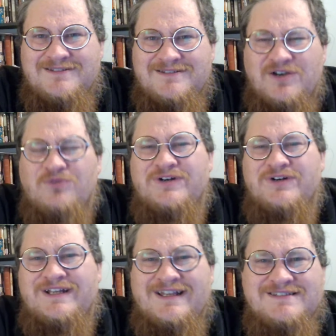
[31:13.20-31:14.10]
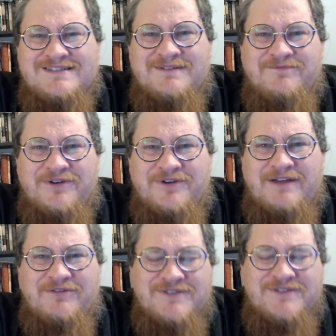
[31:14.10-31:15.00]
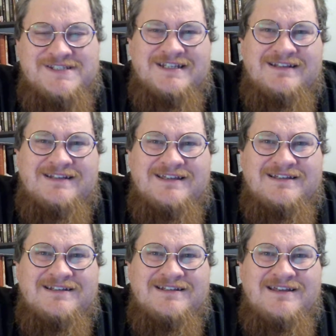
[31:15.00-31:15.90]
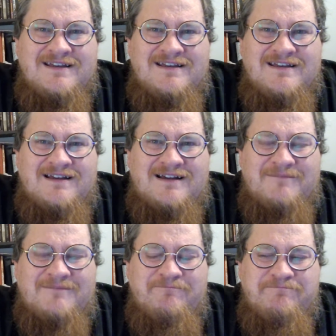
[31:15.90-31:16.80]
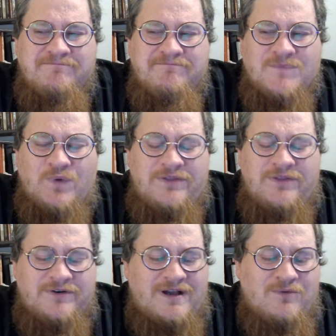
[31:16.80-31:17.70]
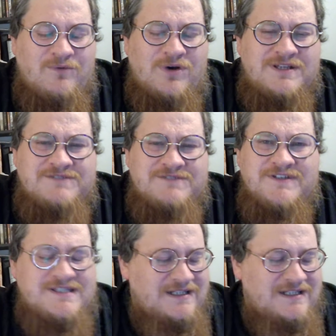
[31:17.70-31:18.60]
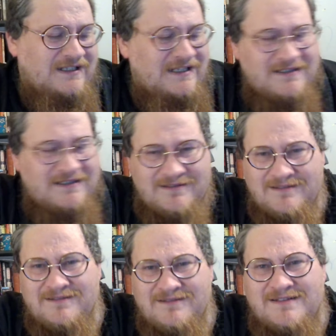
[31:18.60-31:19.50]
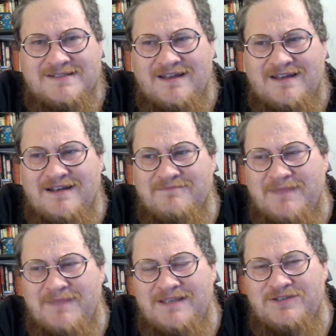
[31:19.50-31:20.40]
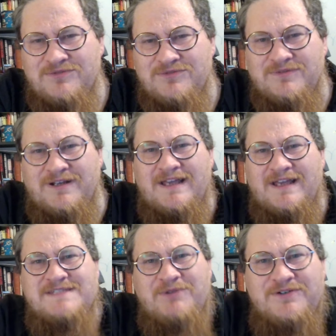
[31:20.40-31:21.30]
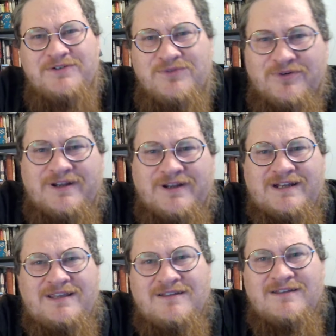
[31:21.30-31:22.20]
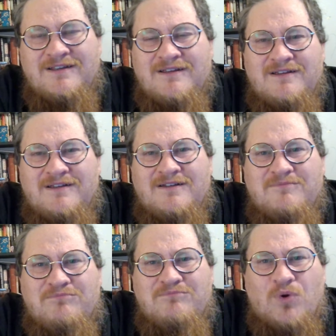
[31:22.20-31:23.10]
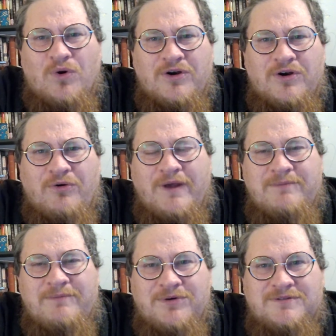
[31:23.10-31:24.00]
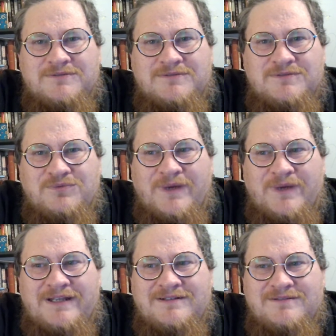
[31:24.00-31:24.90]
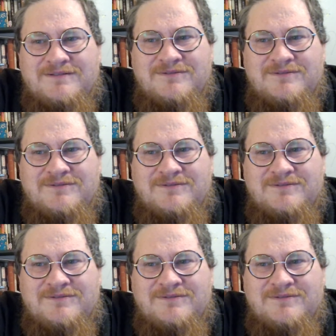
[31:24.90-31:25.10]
to hold it against him for never visiting Lincoln. Um, Whether or not one has visited Lincoln does not make you an expert or any more credible when